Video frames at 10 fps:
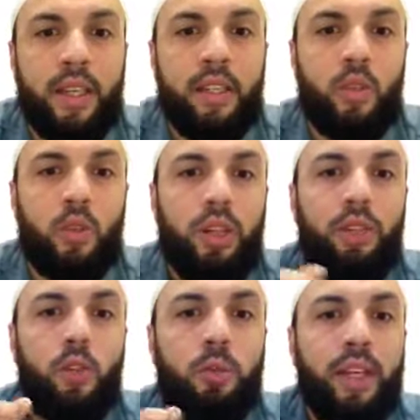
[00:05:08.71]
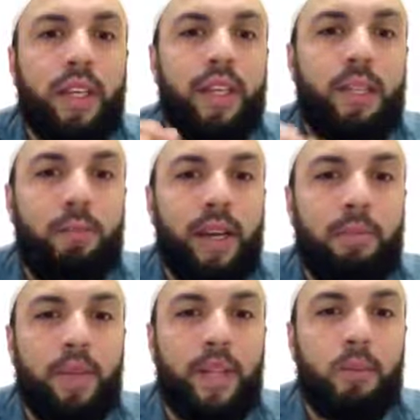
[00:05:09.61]
So if you make
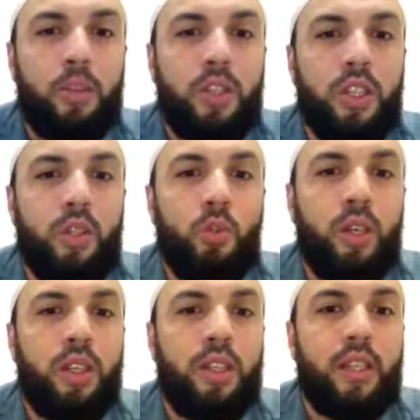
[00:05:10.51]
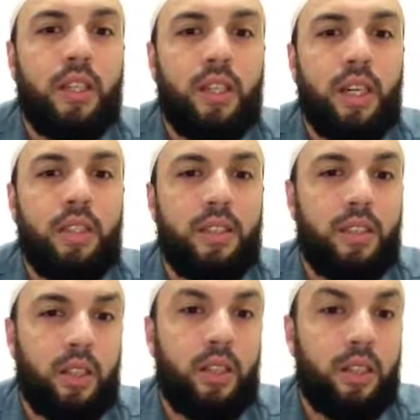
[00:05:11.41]
ishmam in a position where the
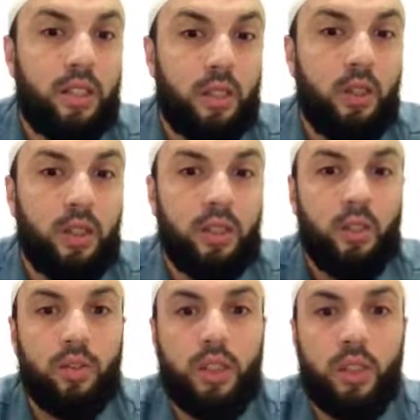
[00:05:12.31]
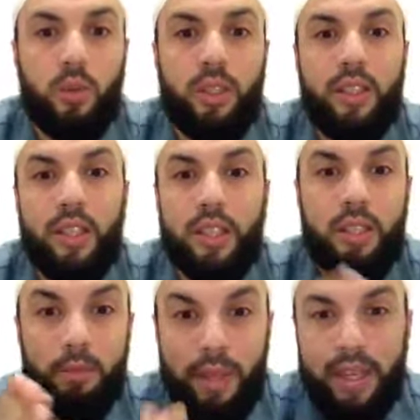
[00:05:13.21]
reciters and the scholars of tajweed
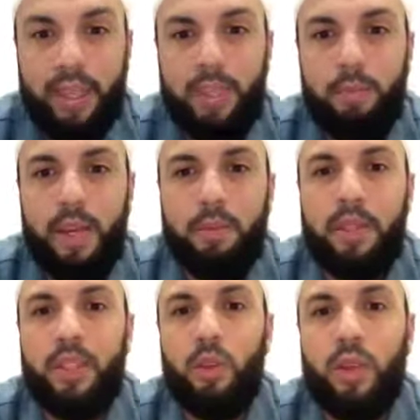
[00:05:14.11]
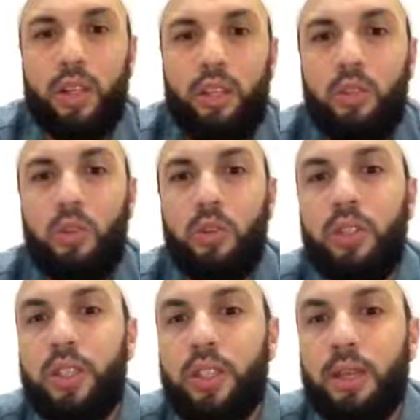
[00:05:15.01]
didn't make ishmam, then you are
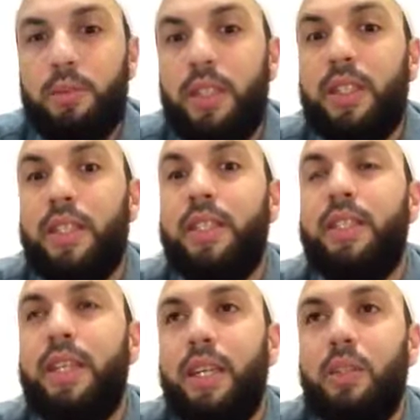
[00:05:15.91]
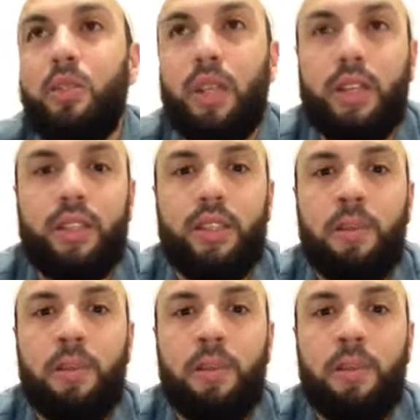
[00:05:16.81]
introducing something that is incorrect.